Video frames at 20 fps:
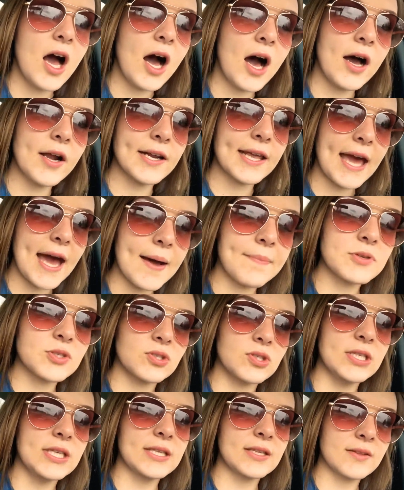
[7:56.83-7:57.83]
on
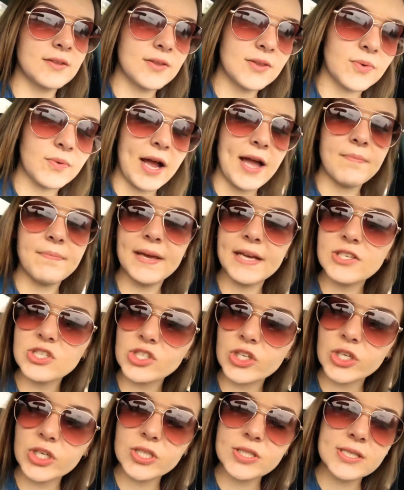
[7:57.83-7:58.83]
capturing the right
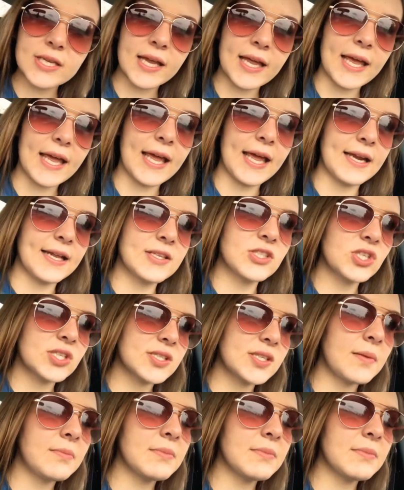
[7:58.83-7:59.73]
pictures, and it's just